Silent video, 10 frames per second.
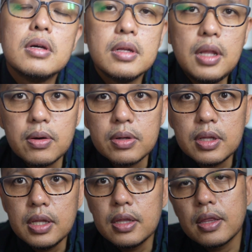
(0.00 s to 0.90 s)
Now,
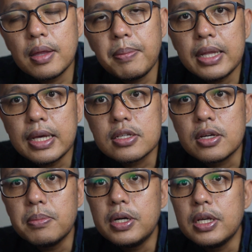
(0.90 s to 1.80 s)
in thematic
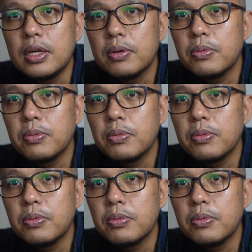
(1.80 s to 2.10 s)
summary,